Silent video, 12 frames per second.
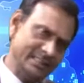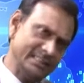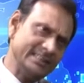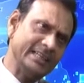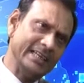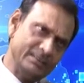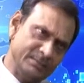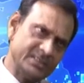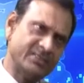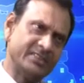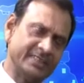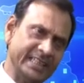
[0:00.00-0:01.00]
an
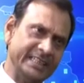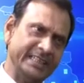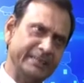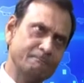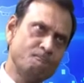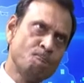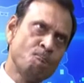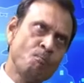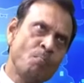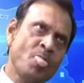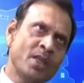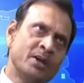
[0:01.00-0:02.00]
administrator I came.
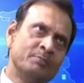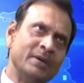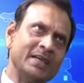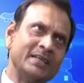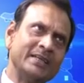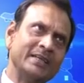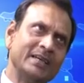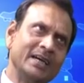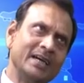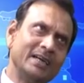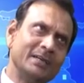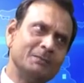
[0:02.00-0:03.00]
But
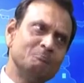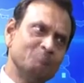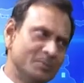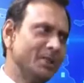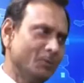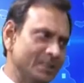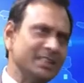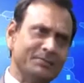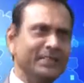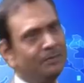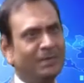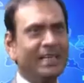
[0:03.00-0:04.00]
it was
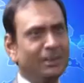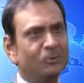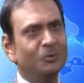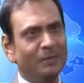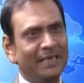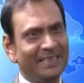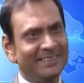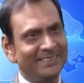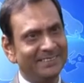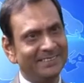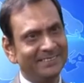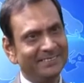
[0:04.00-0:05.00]
difficult, but I could manage it.